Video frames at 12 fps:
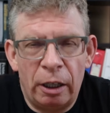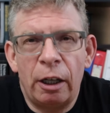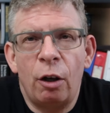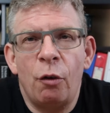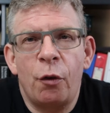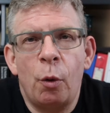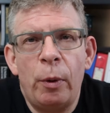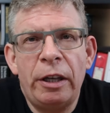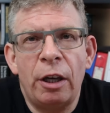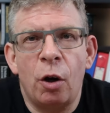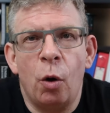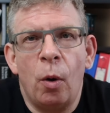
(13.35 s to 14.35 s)
A little over a
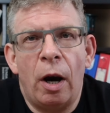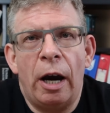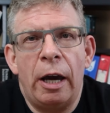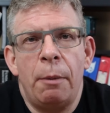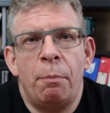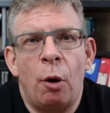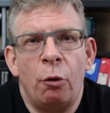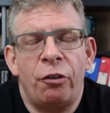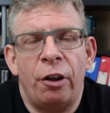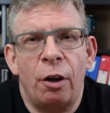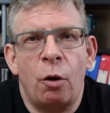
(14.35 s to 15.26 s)
week ago, I posted